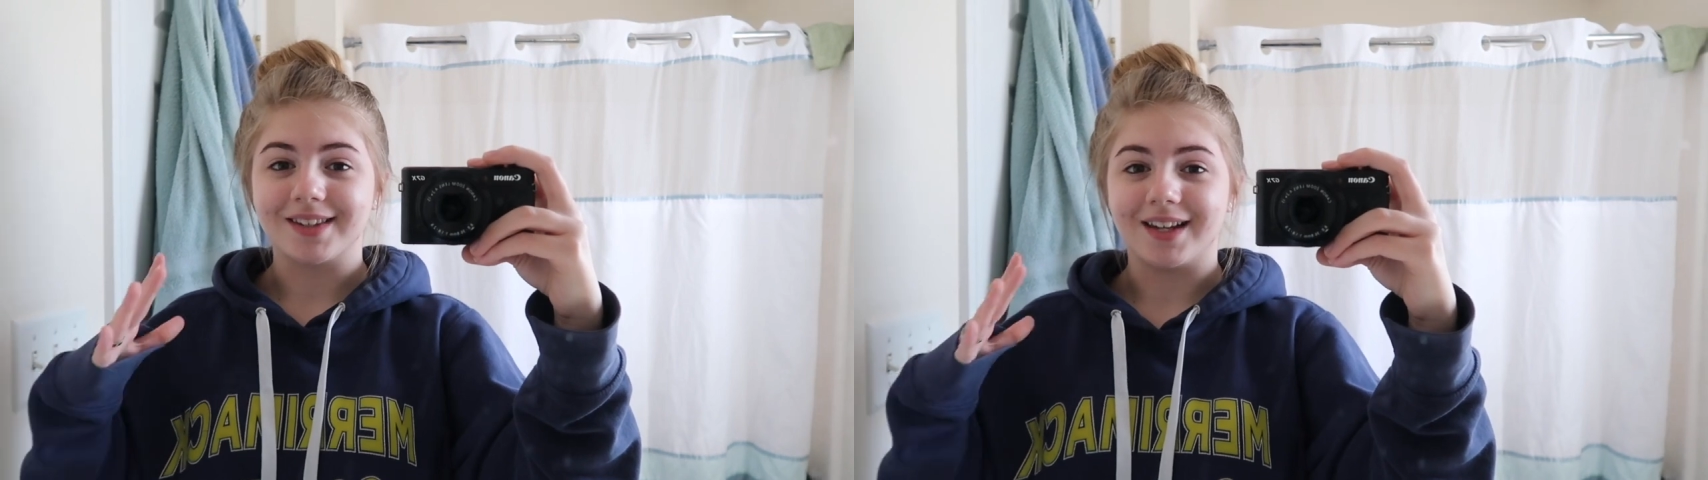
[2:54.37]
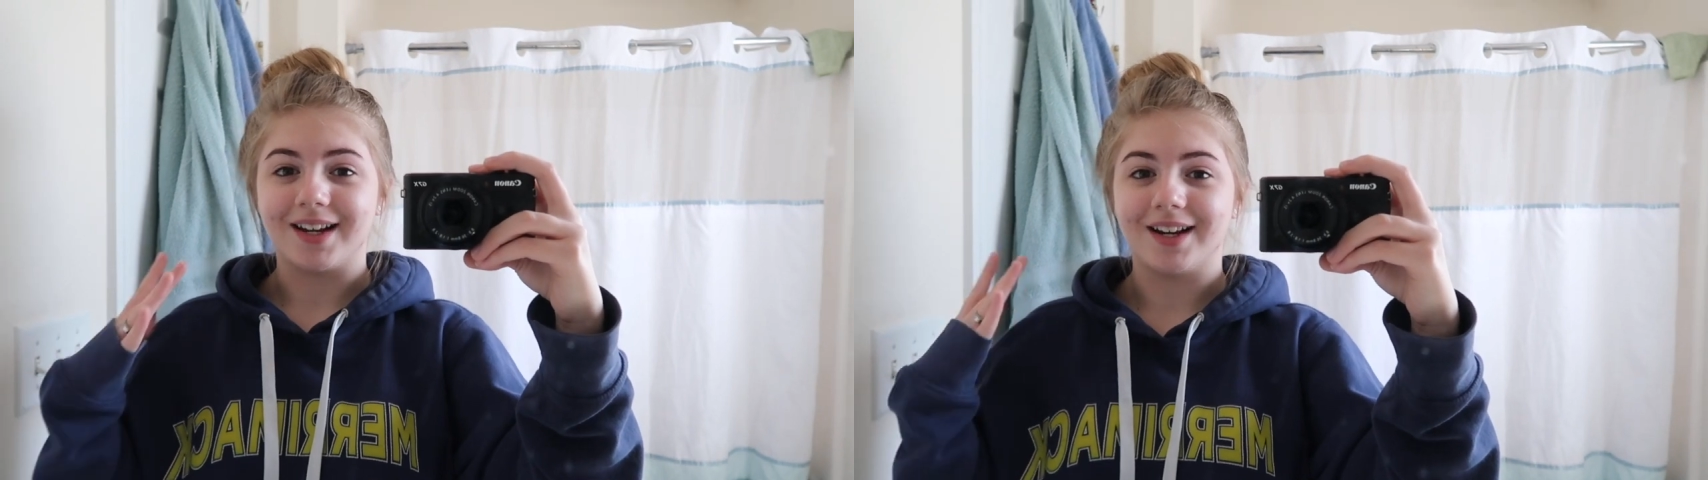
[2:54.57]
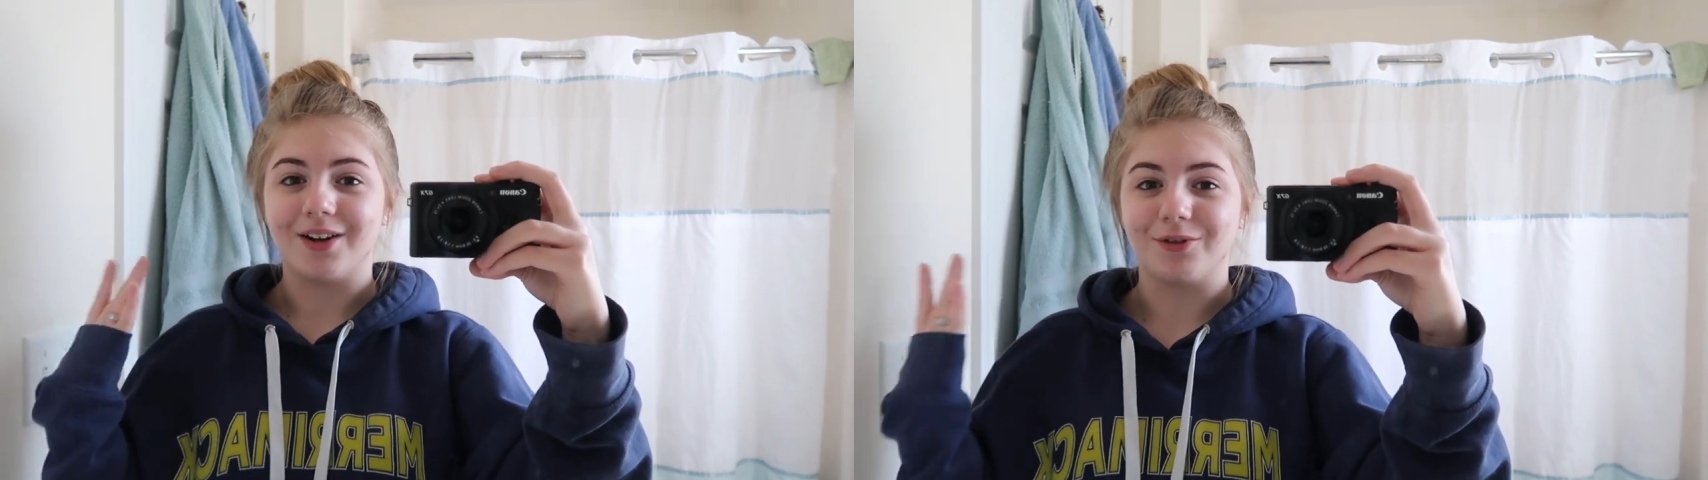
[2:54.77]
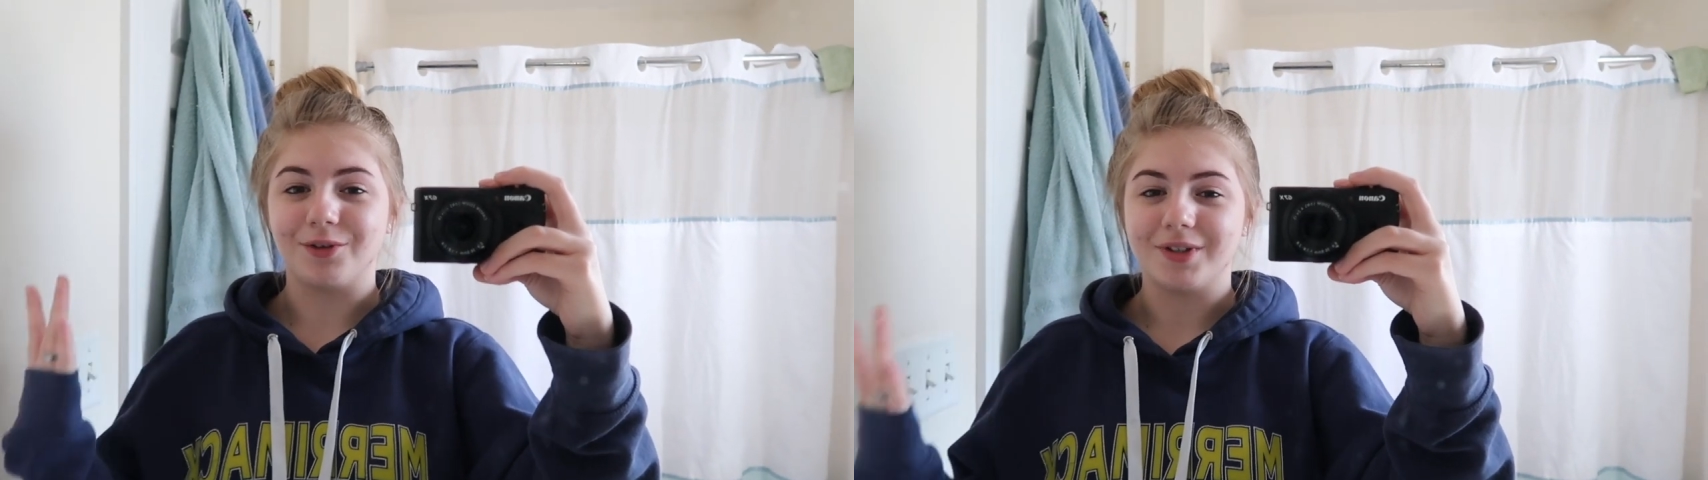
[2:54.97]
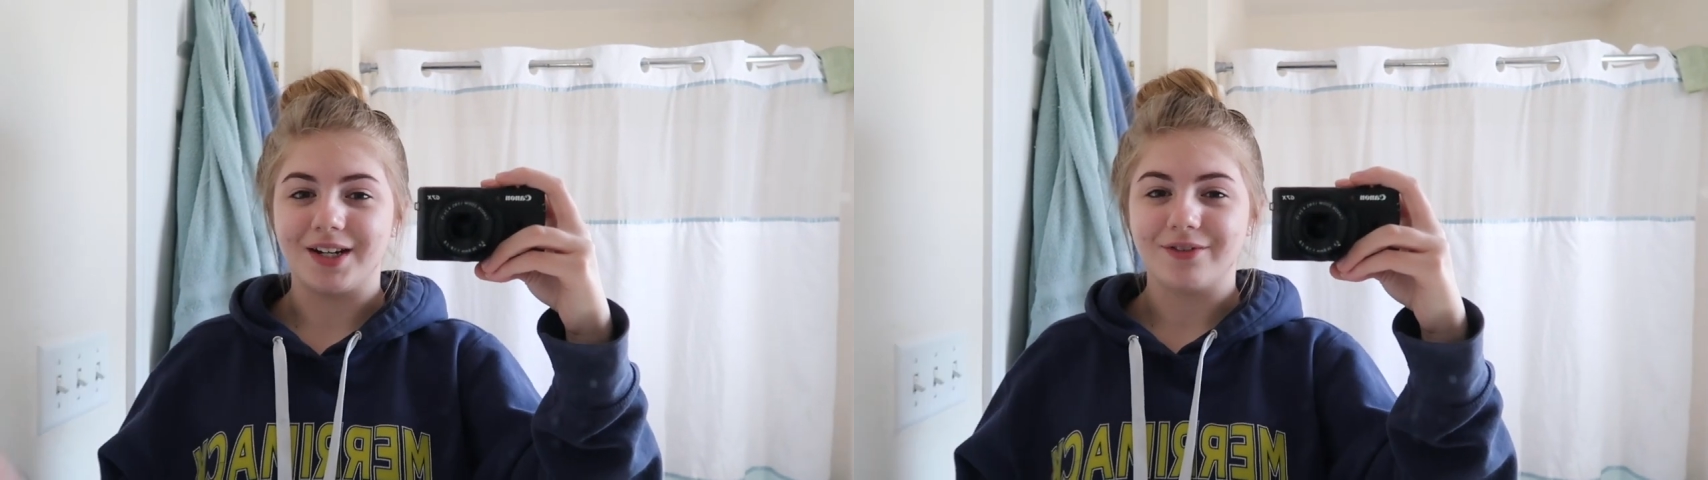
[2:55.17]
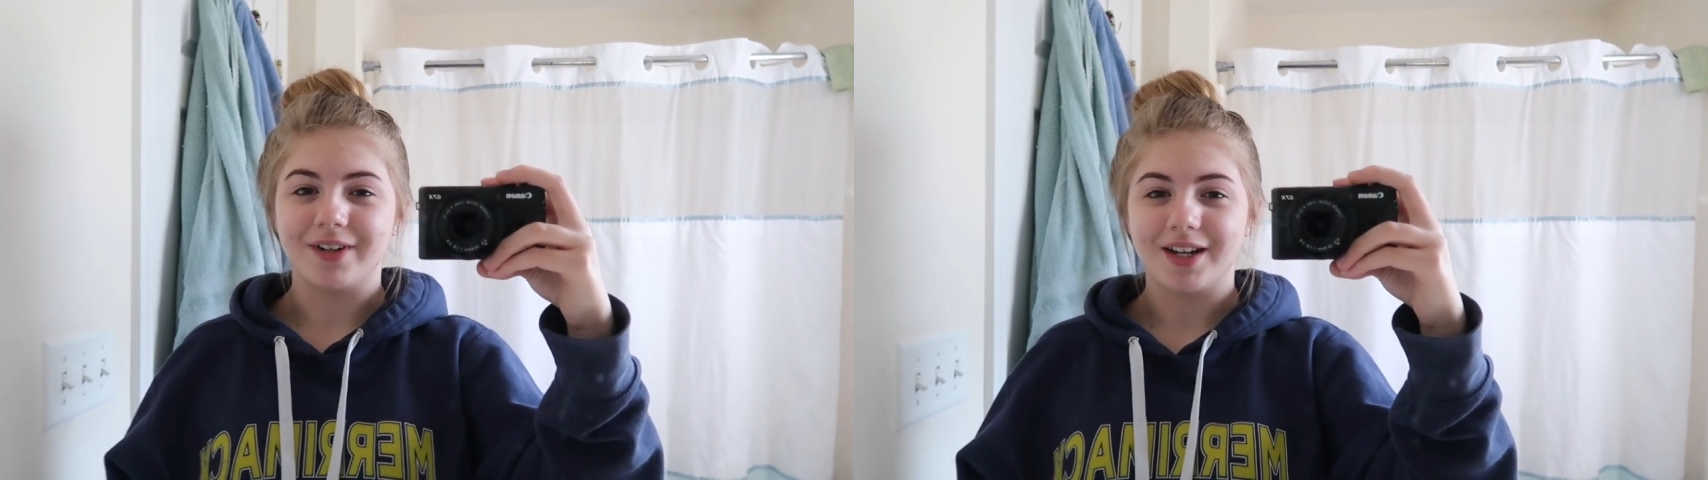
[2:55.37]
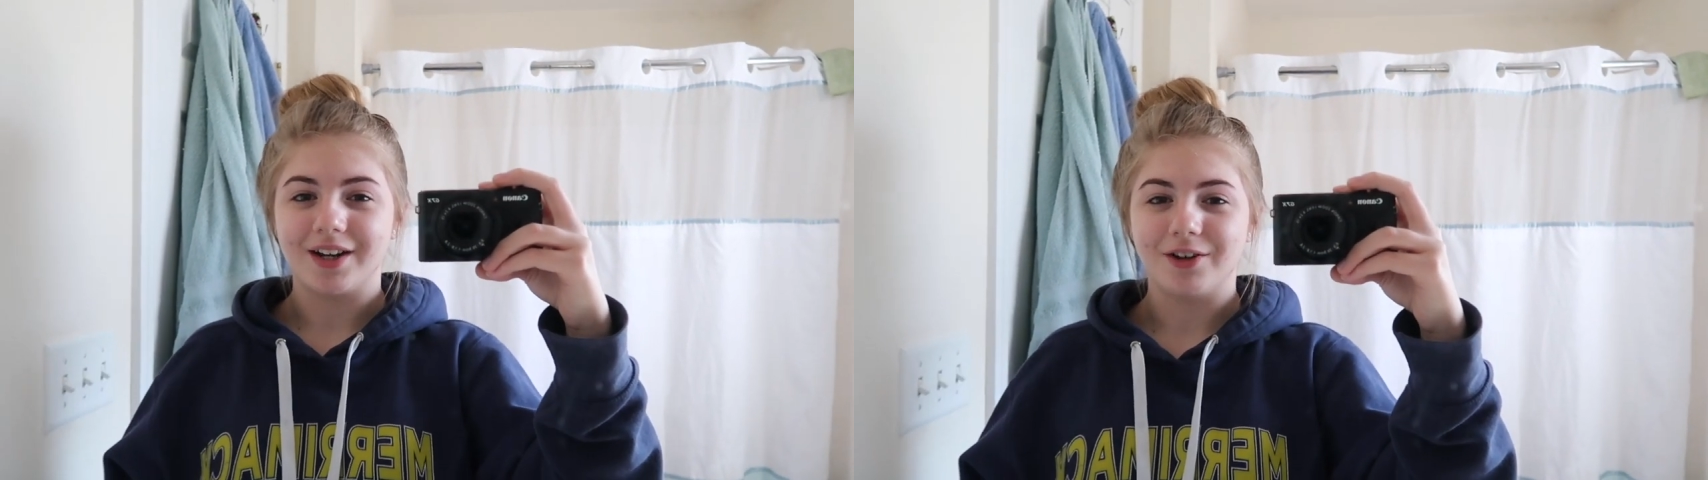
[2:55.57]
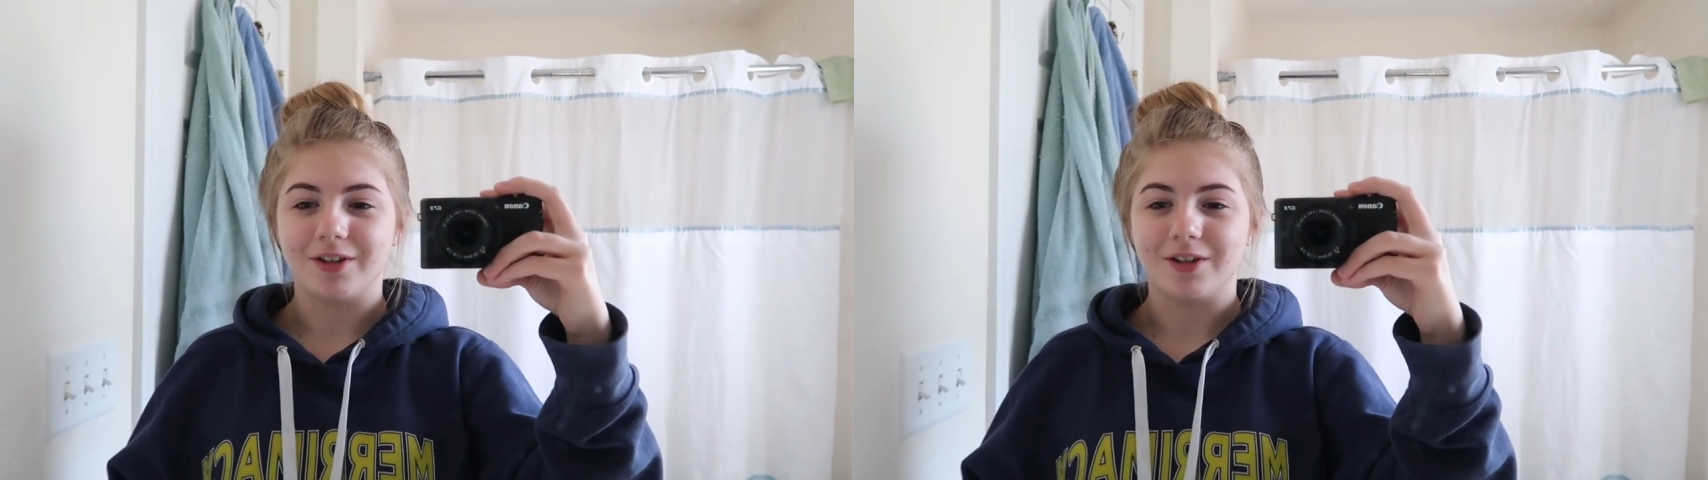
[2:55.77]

like a routine video.